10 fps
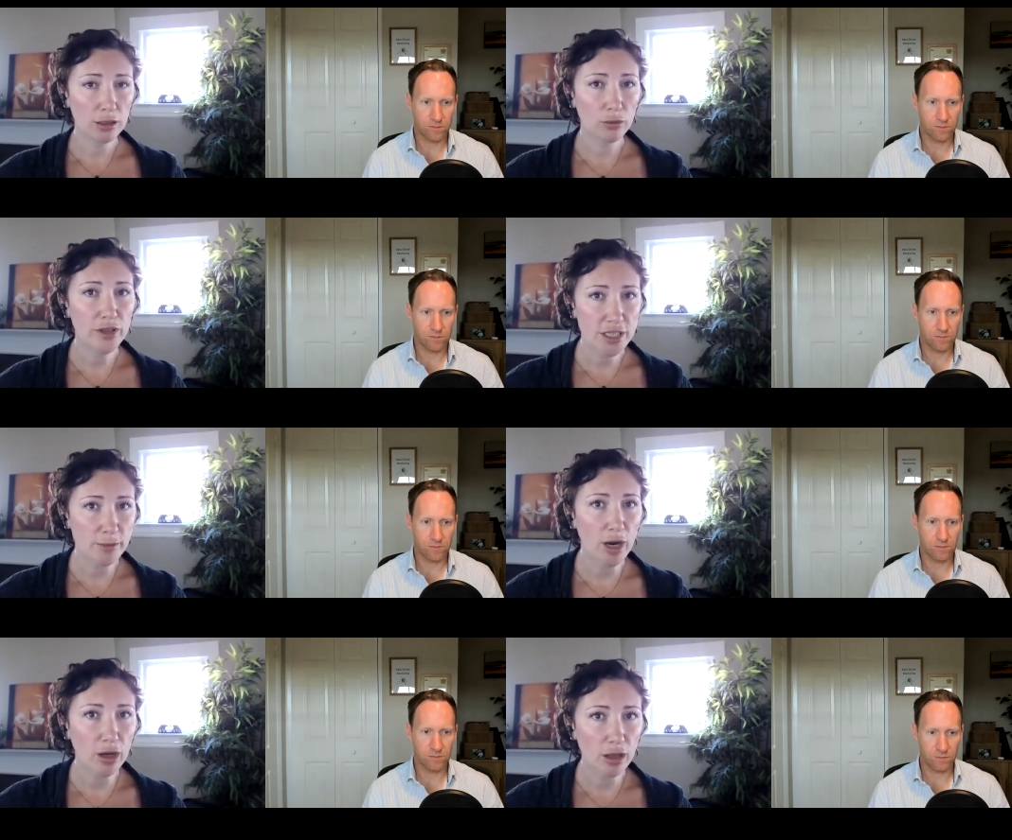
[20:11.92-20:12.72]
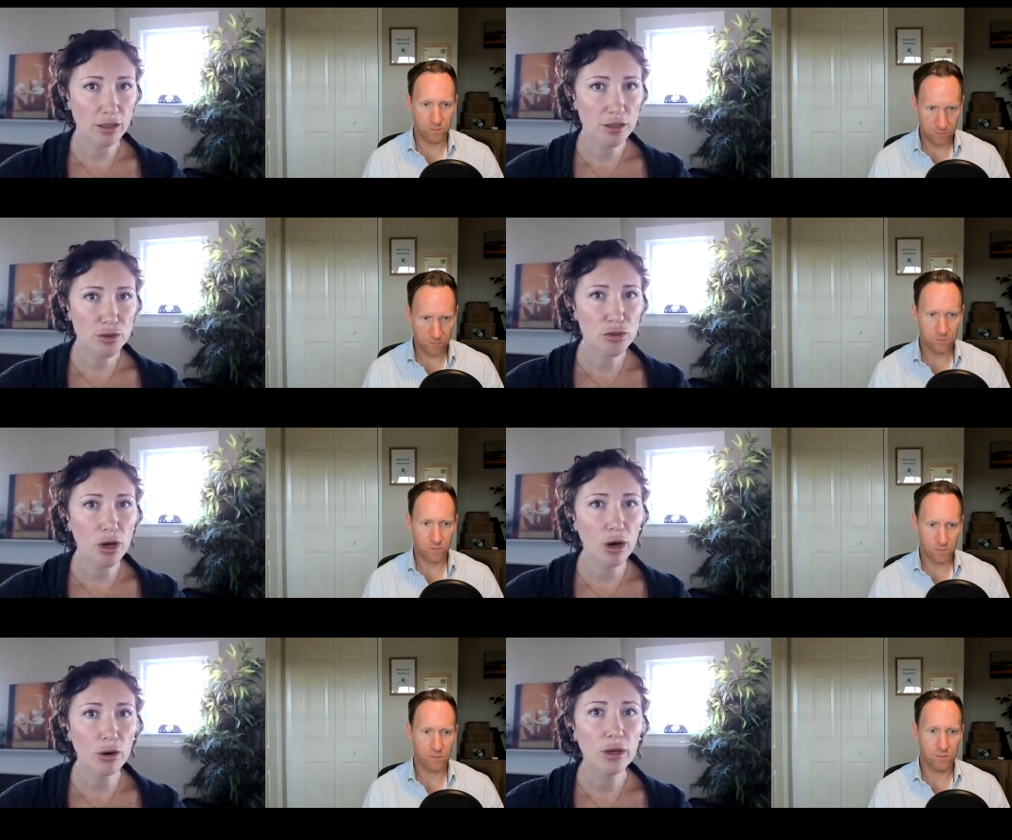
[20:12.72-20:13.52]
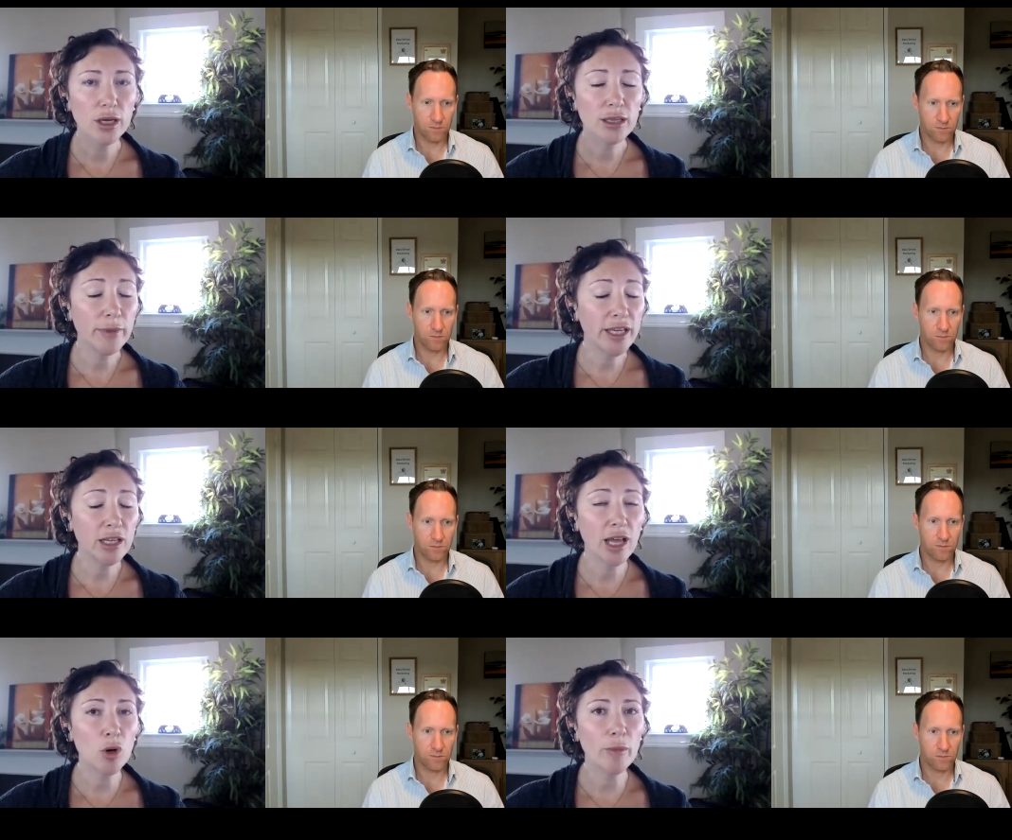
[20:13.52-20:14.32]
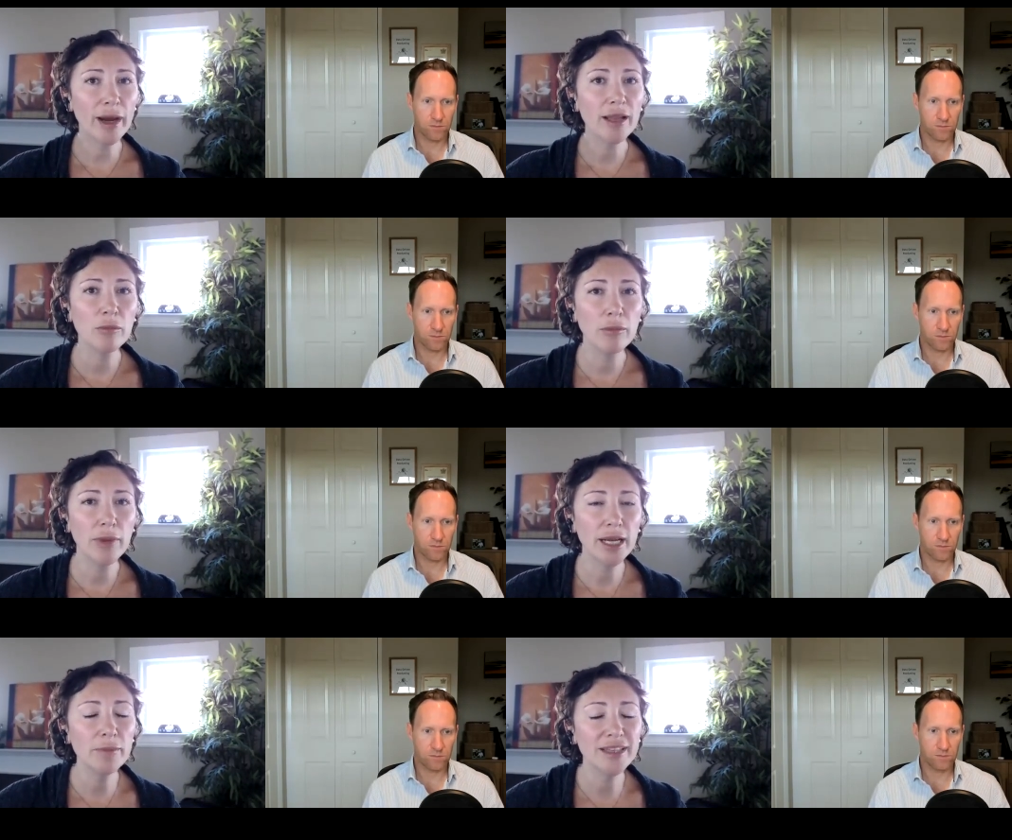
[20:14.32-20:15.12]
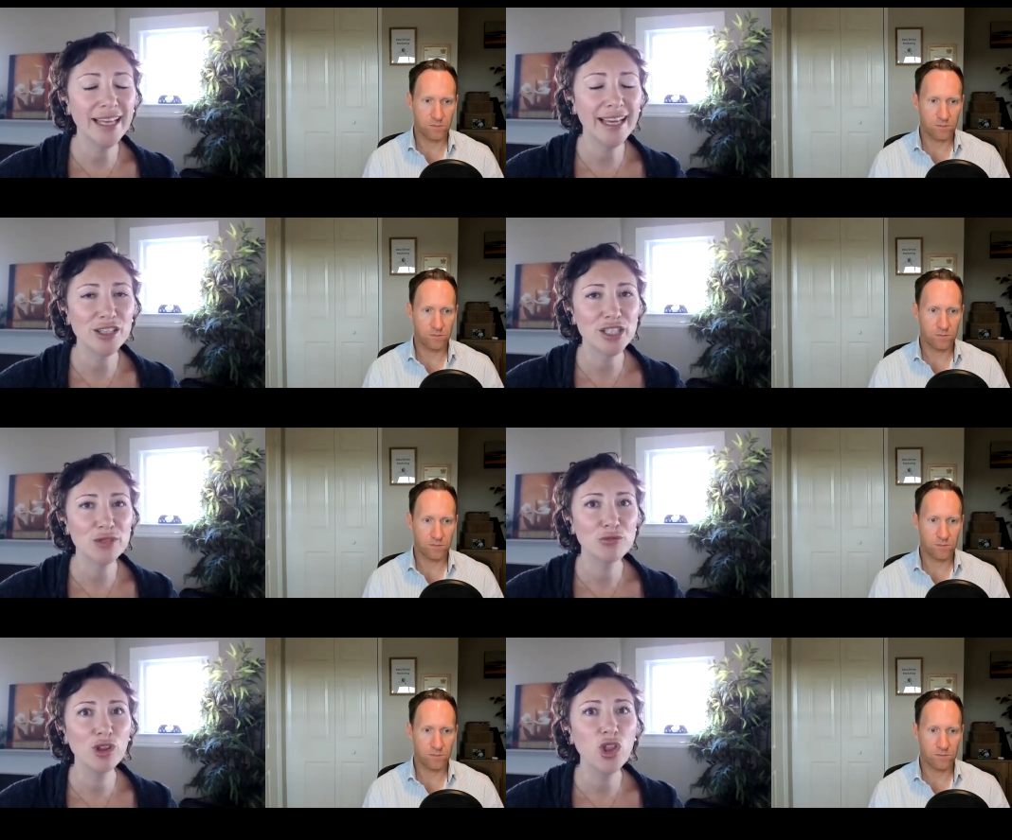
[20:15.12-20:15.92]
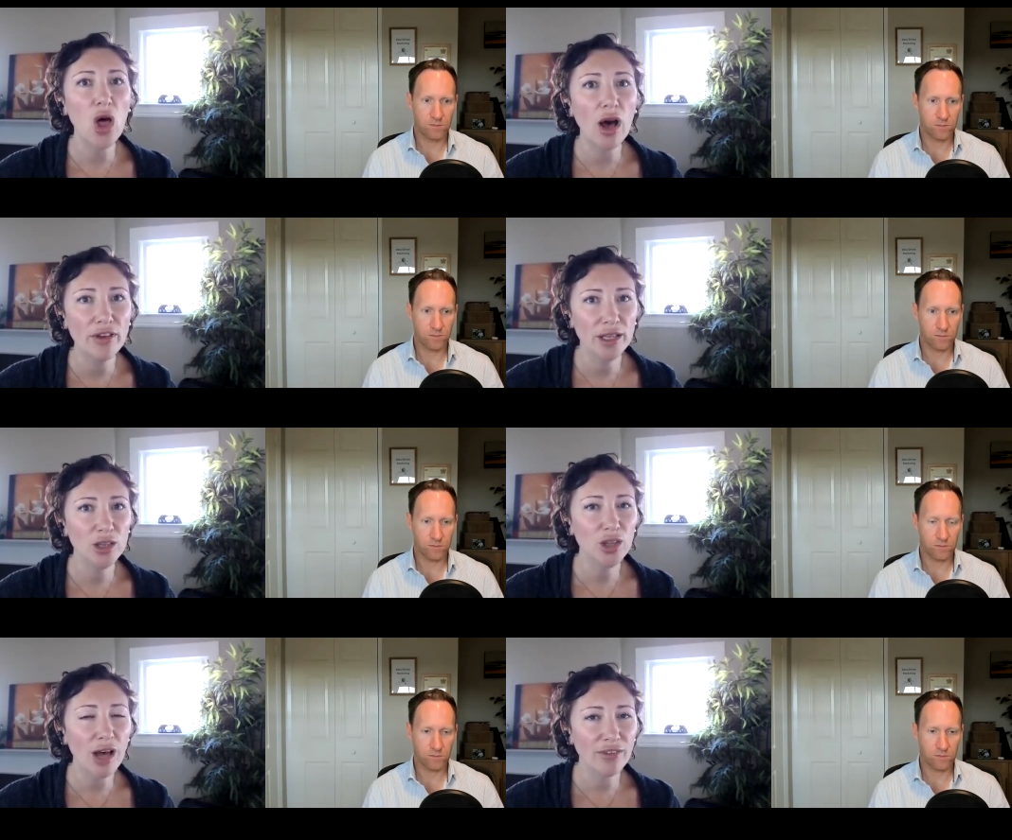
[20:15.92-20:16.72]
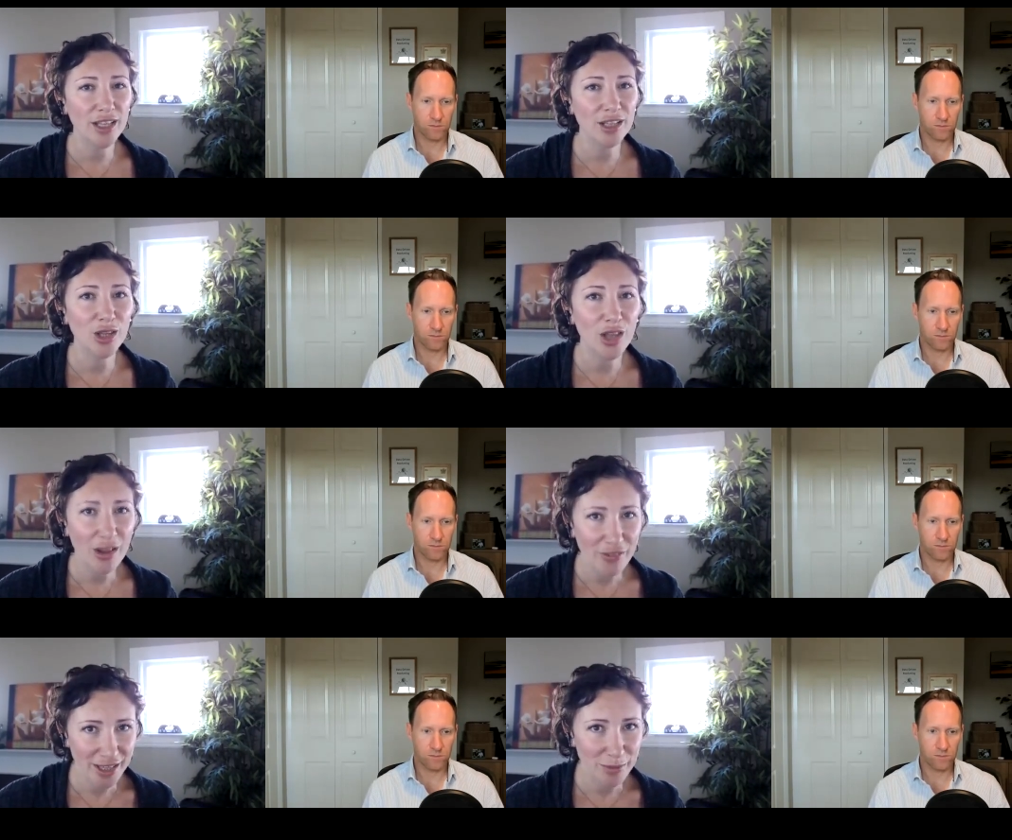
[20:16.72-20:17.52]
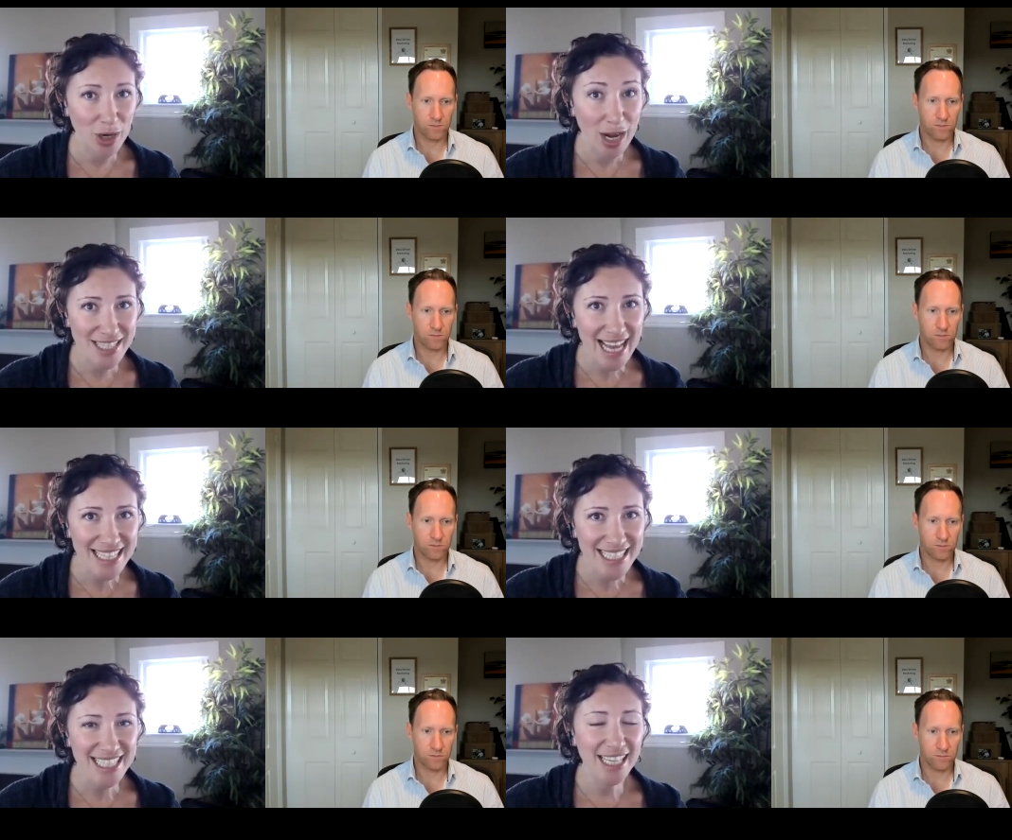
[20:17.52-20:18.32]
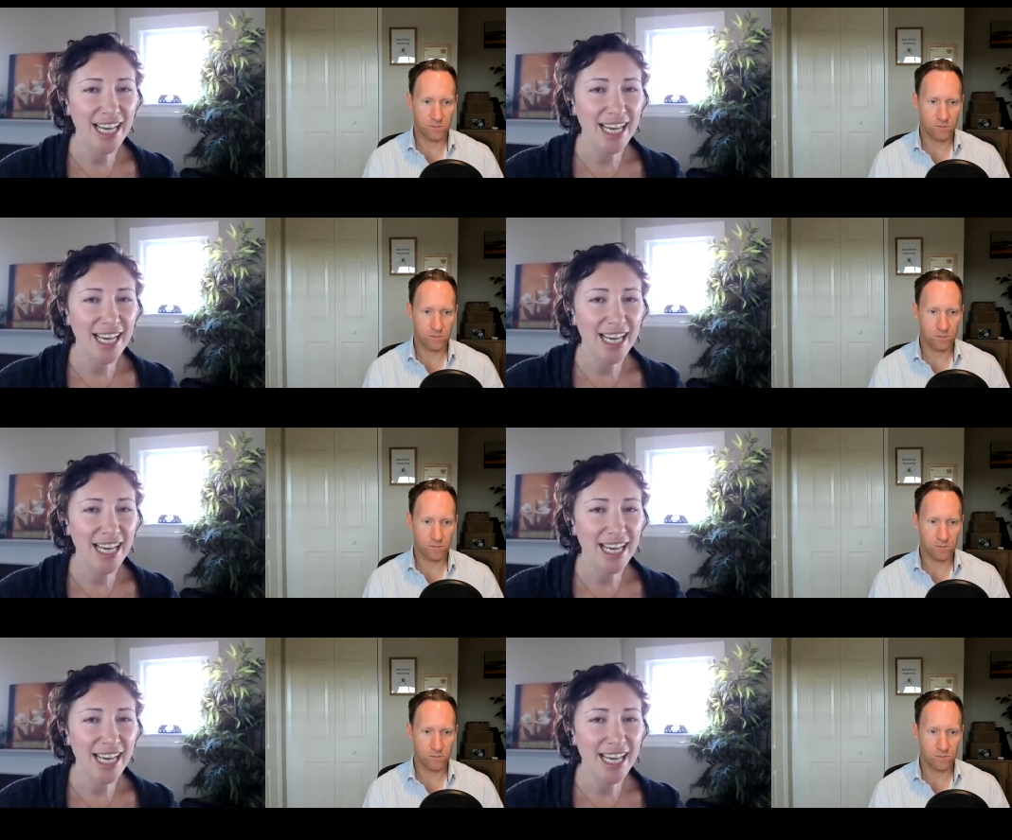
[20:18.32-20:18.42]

Speaker 1: with this model. So they're making a lot more money, but they are just loving, loving, loving the process.